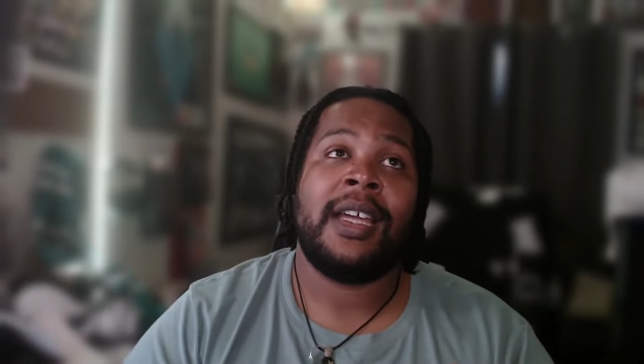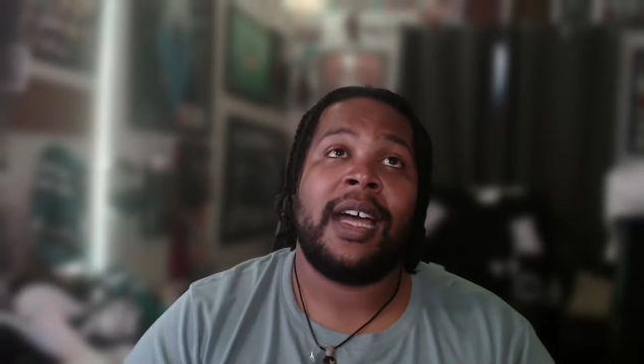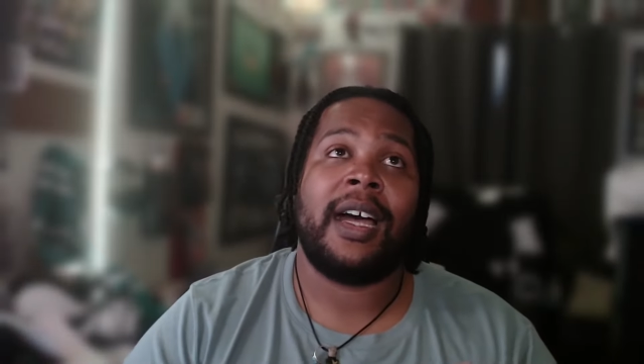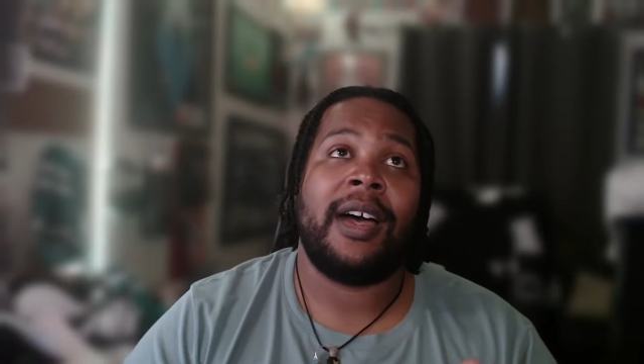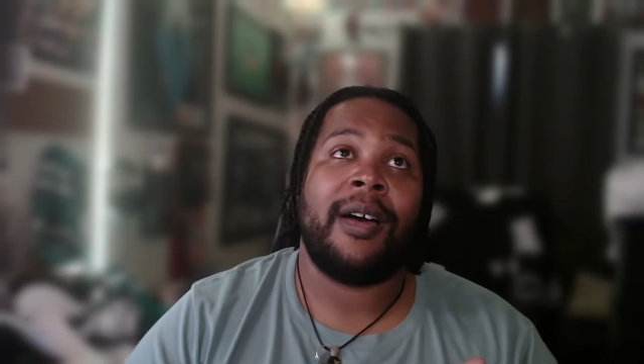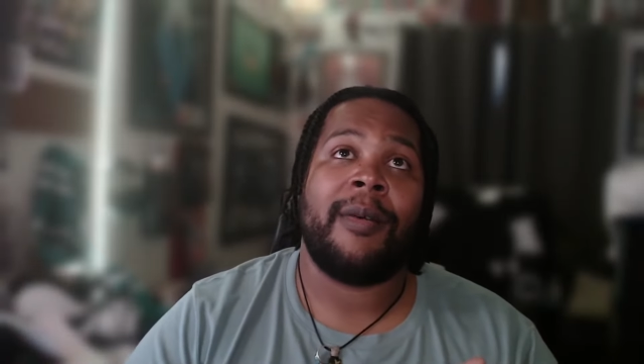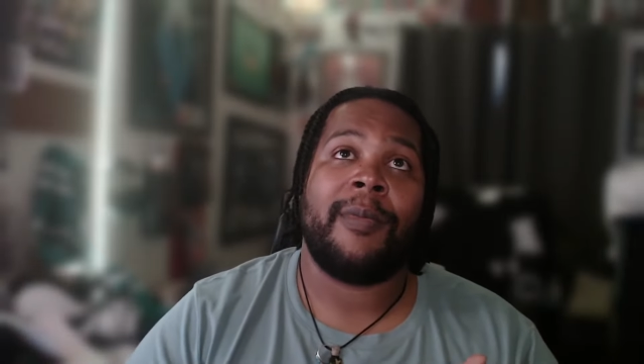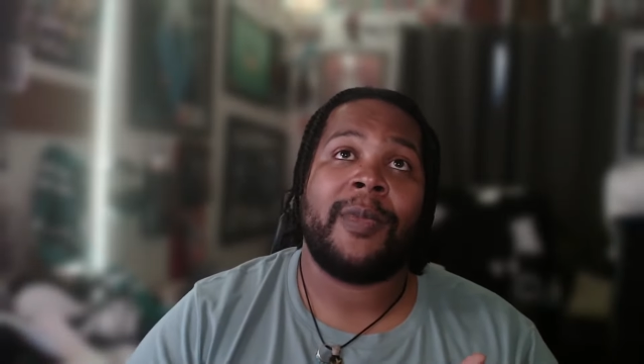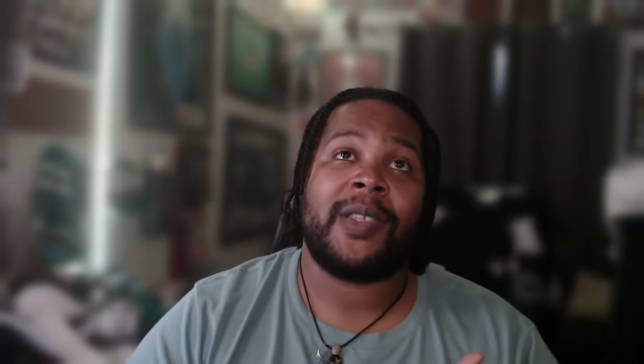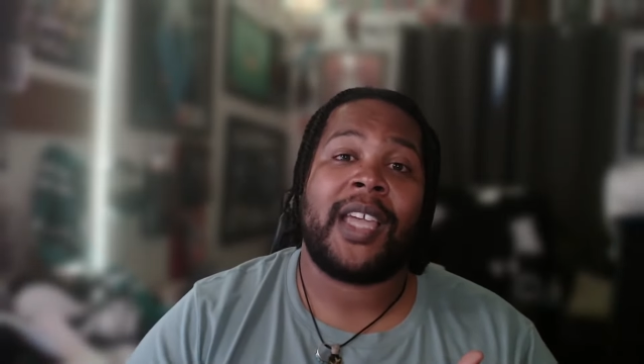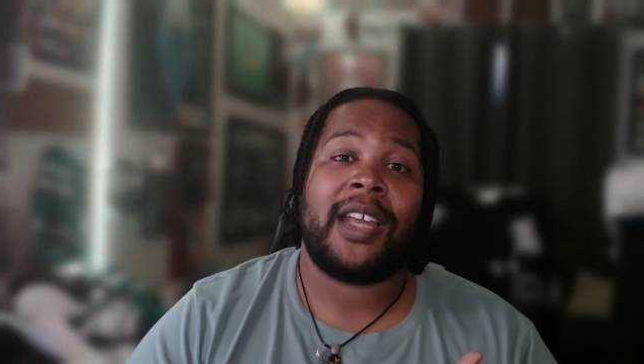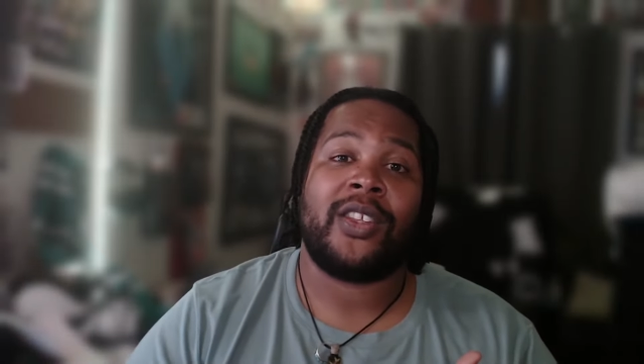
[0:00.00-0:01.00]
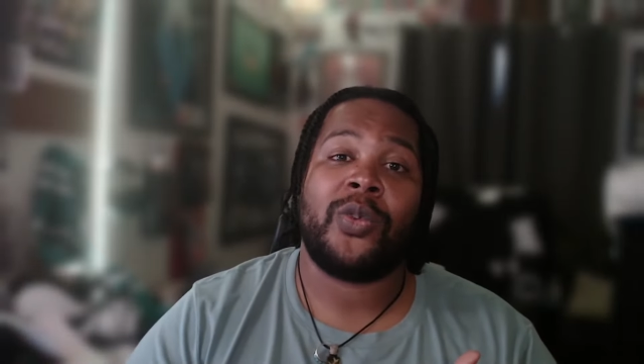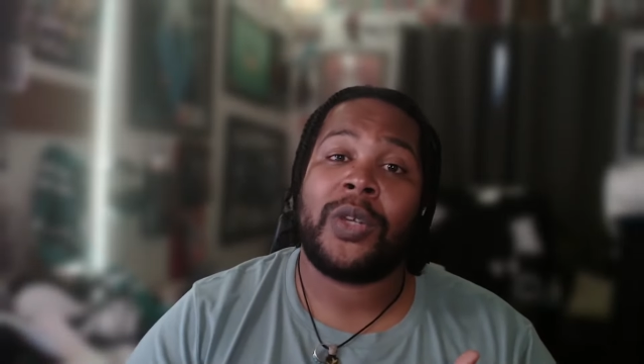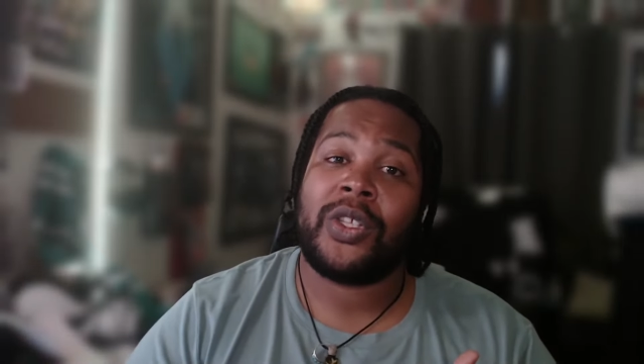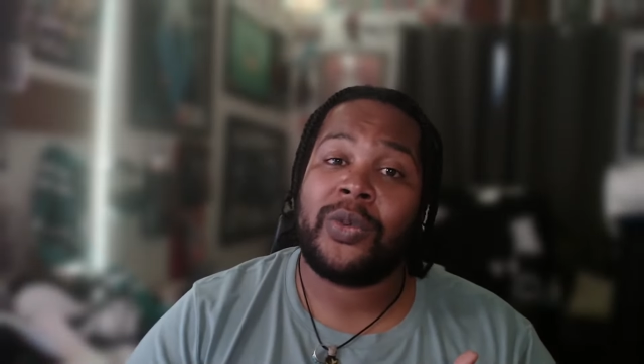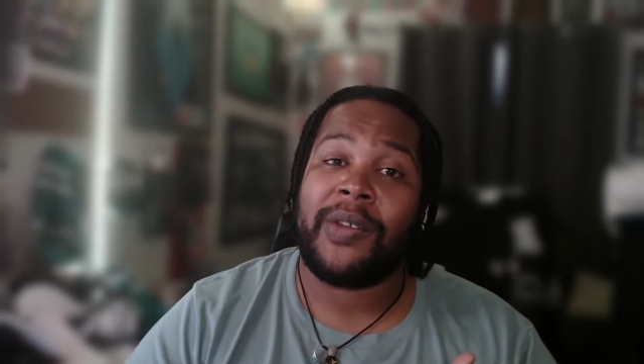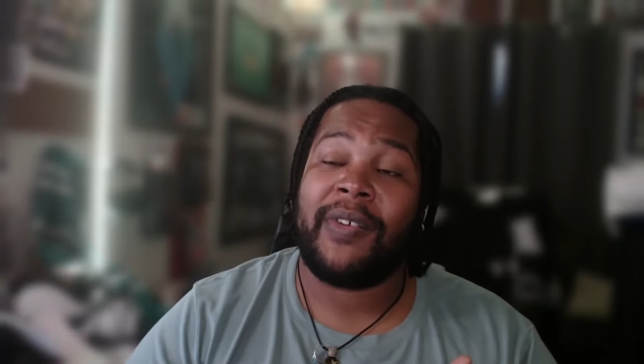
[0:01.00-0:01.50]
It's got a
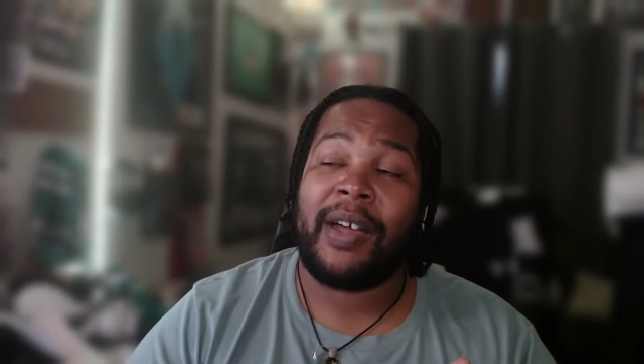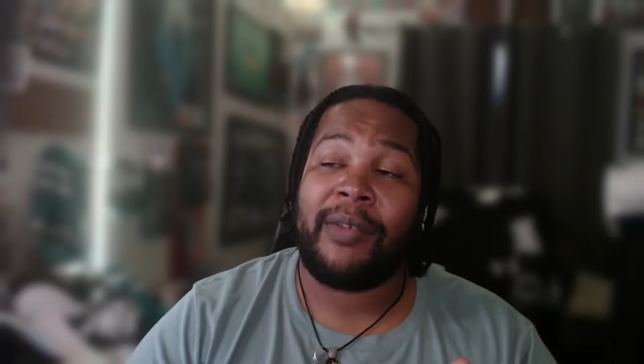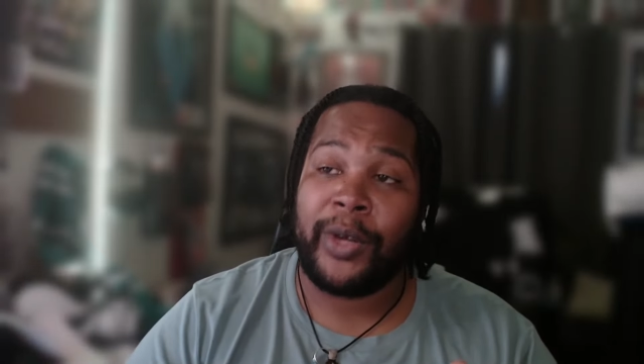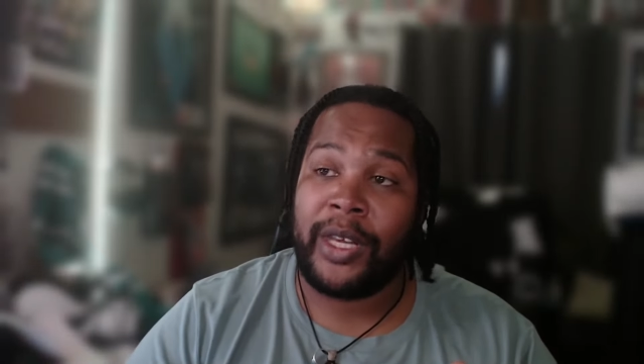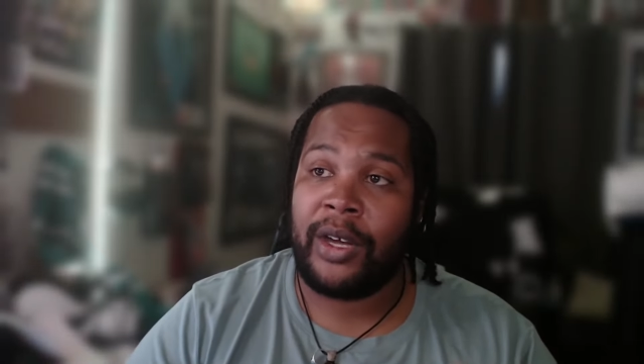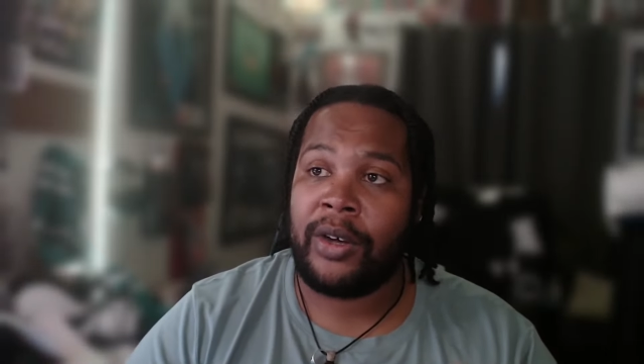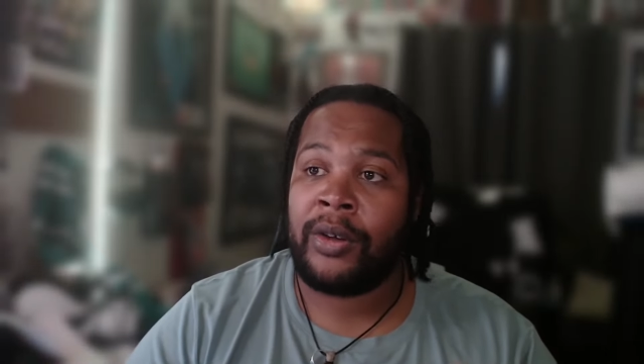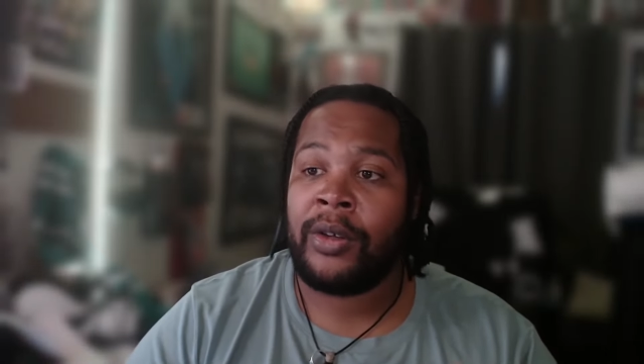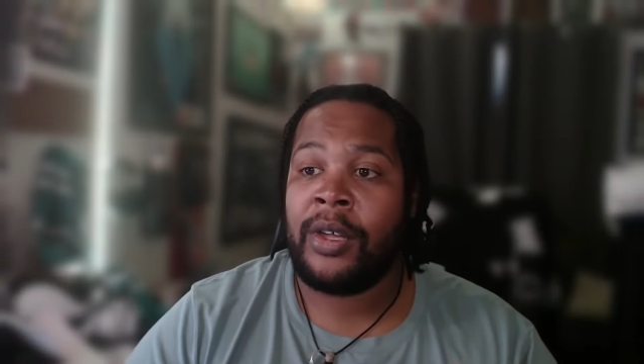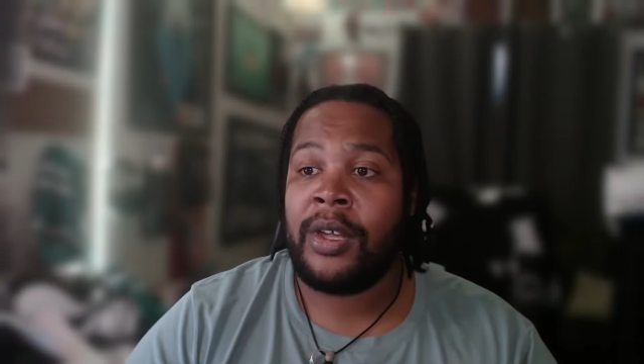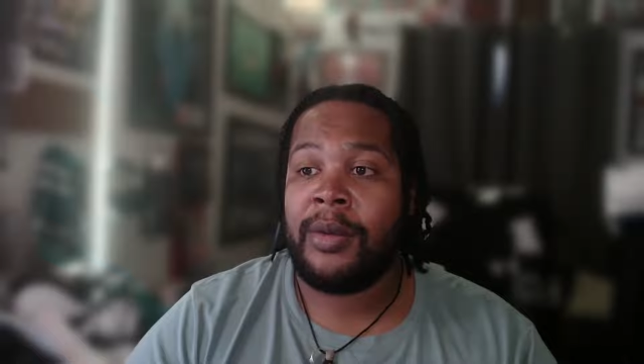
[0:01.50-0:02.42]
2025 window,